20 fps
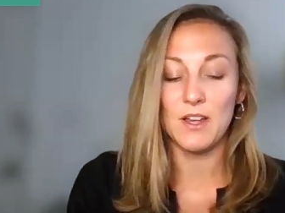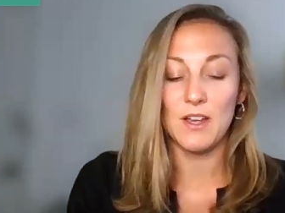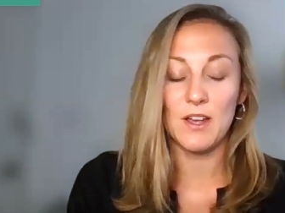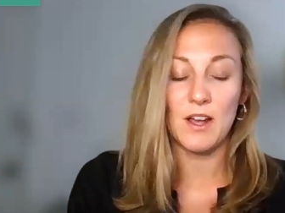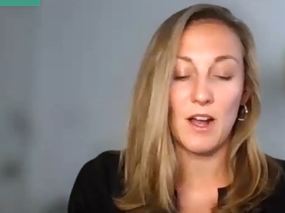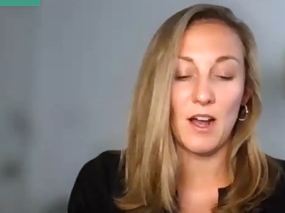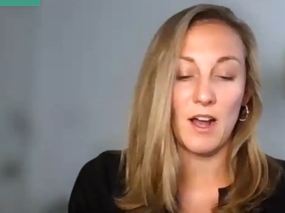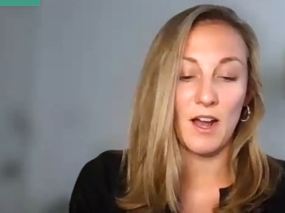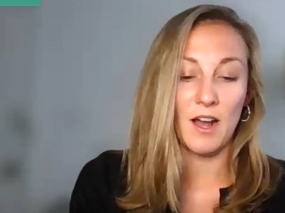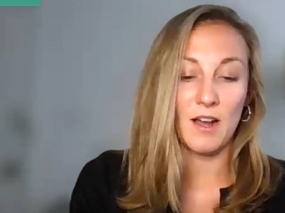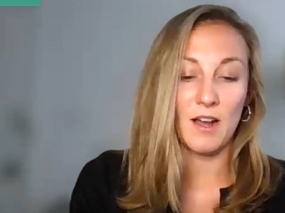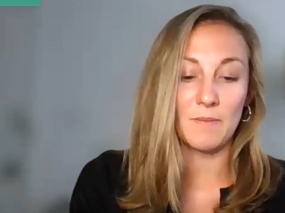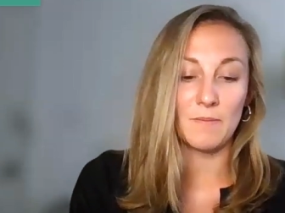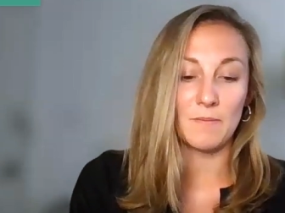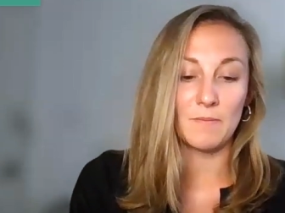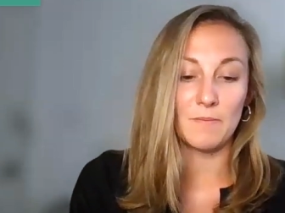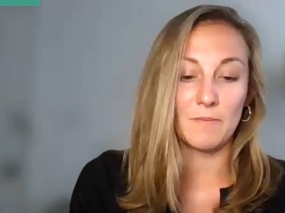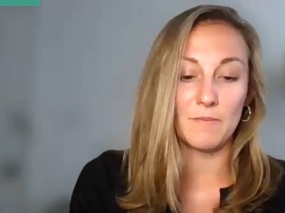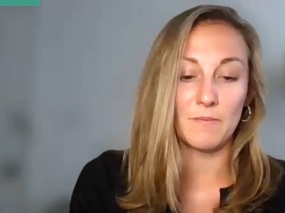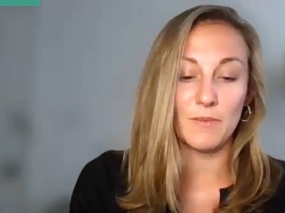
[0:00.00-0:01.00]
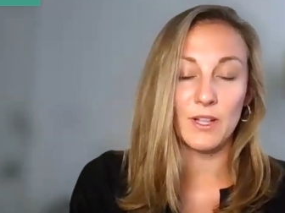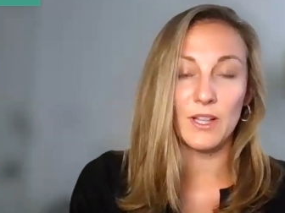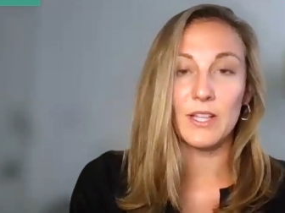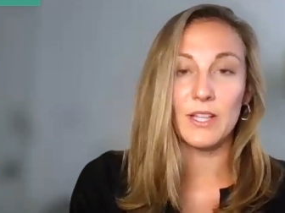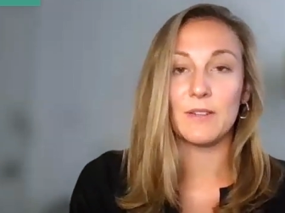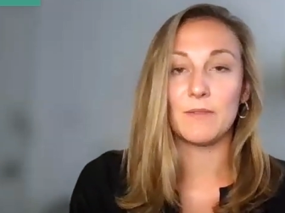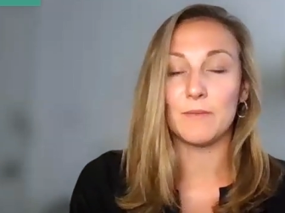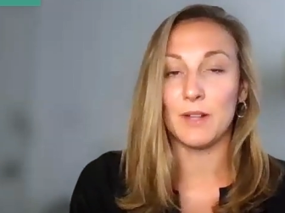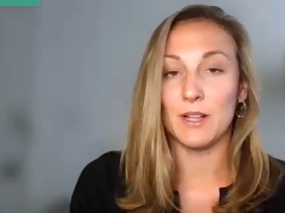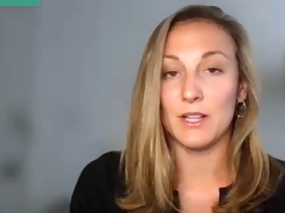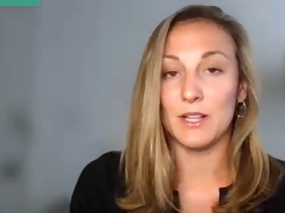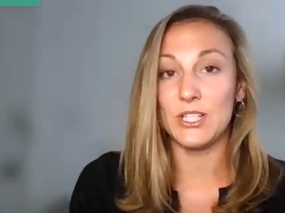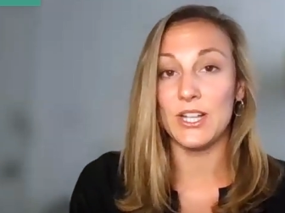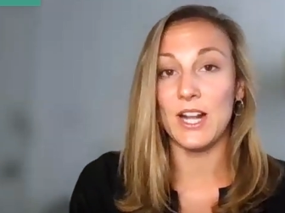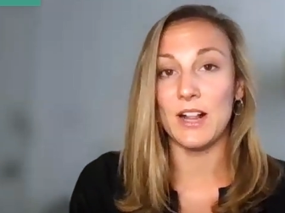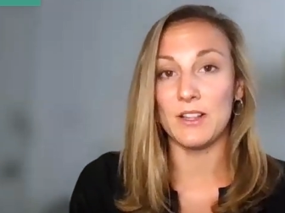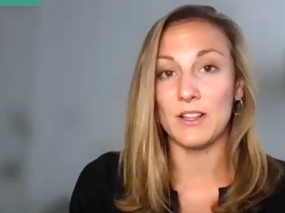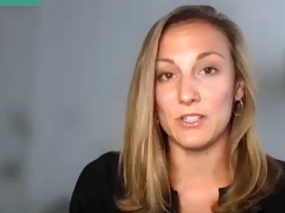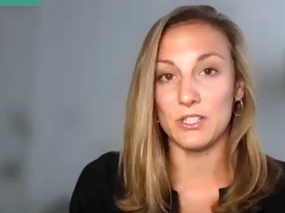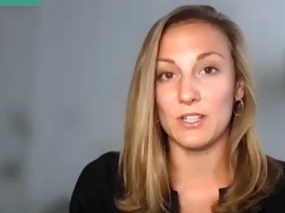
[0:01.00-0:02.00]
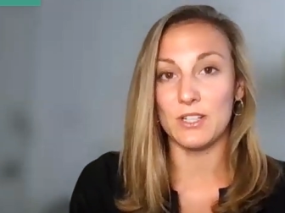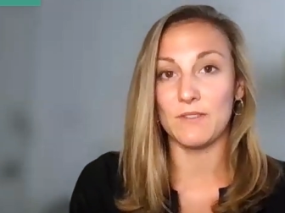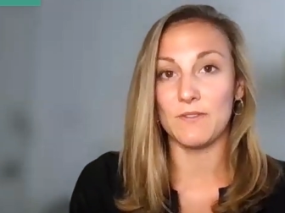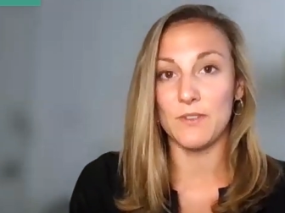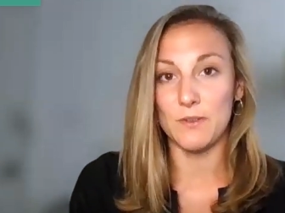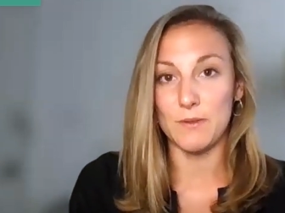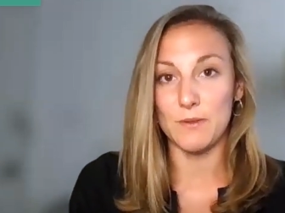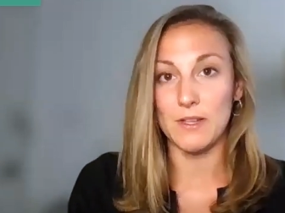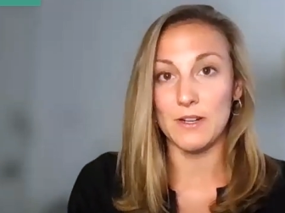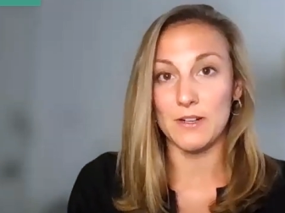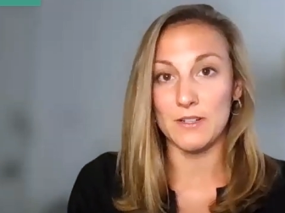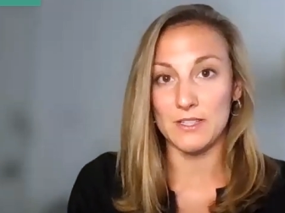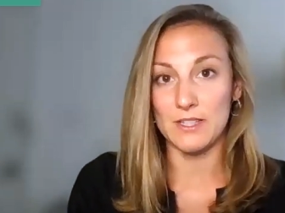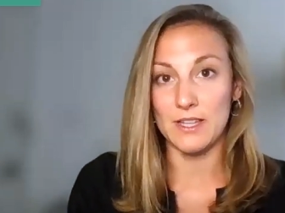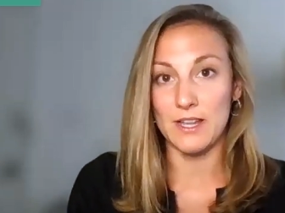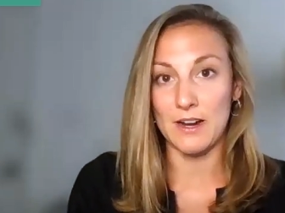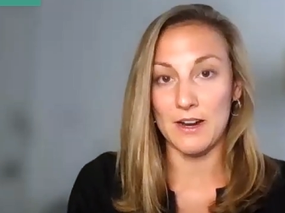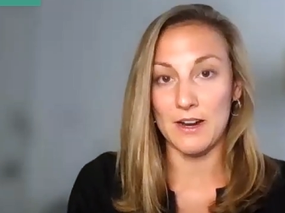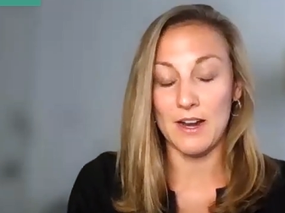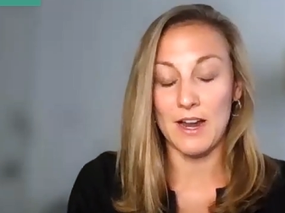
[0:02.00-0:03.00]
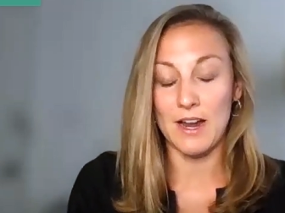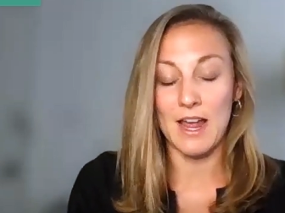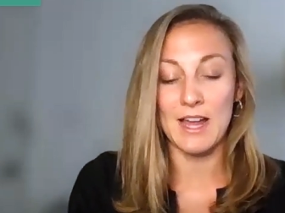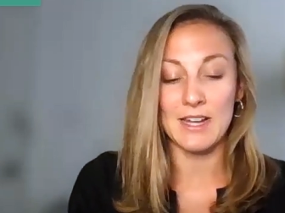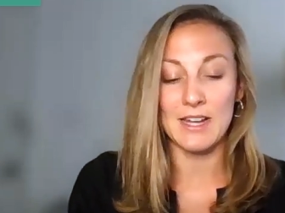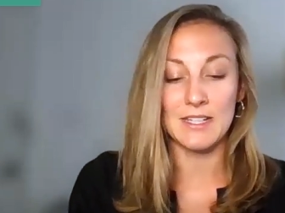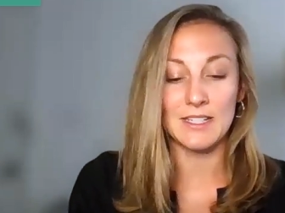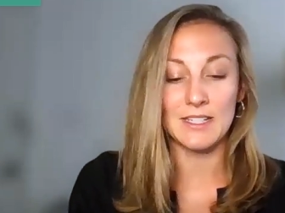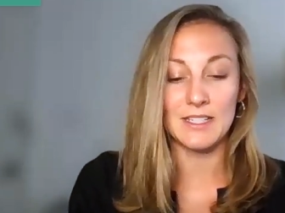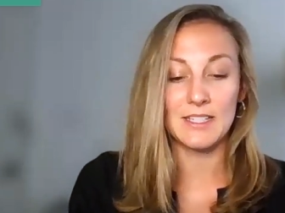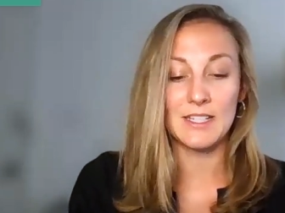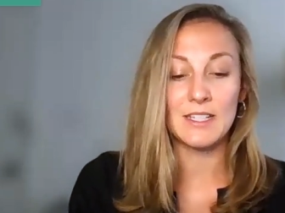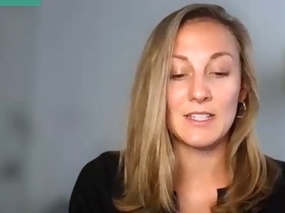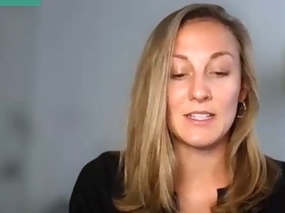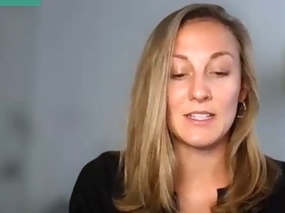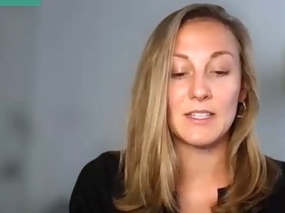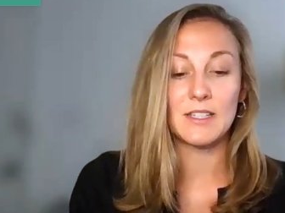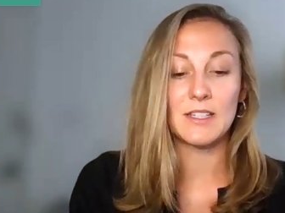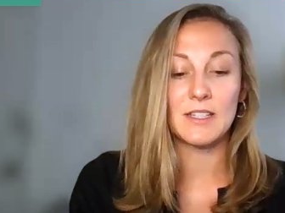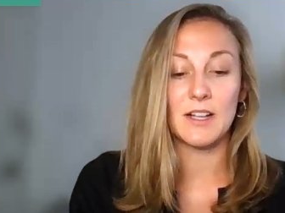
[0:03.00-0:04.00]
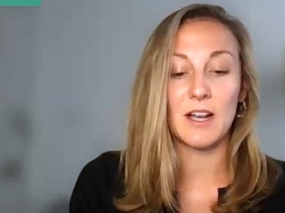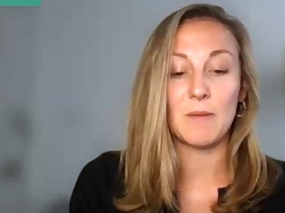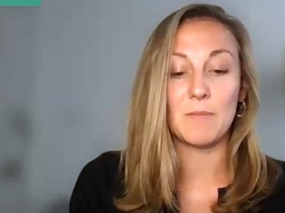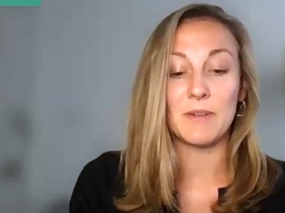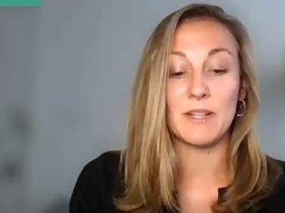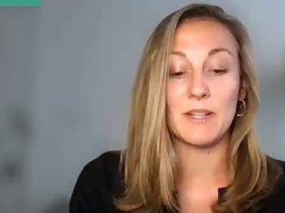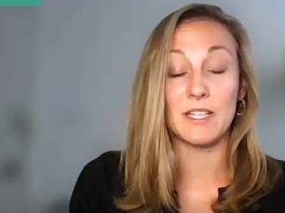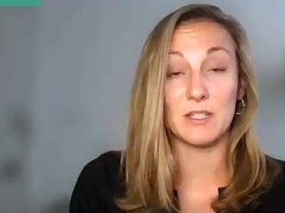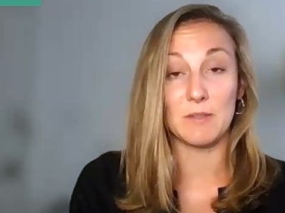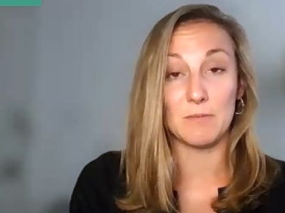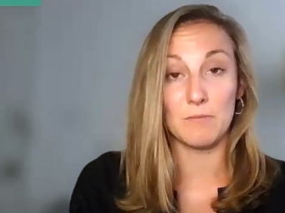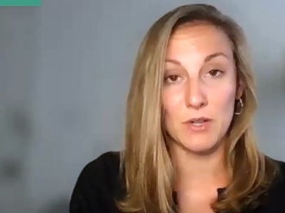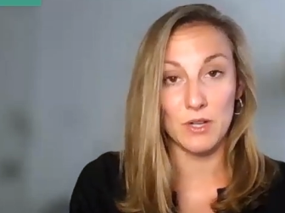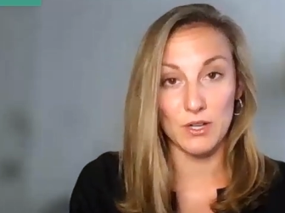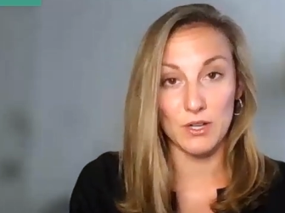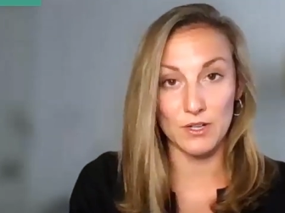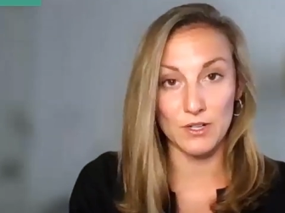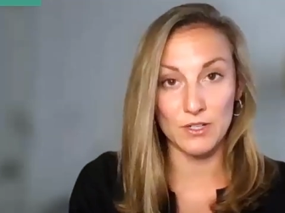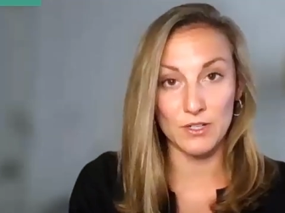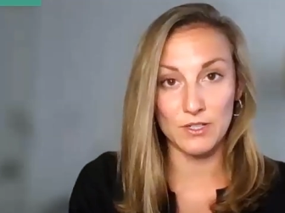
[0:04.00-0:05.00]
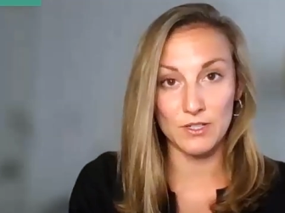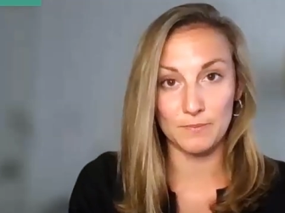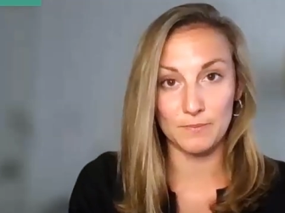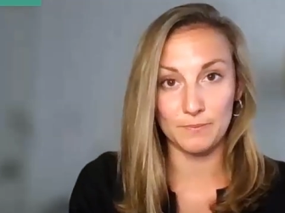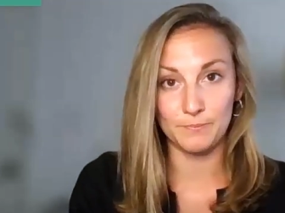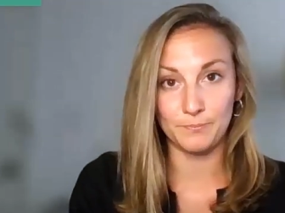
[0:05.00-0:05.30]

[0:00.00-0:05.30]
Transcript: Um, really, really challenging few years there. And since the company has emerged,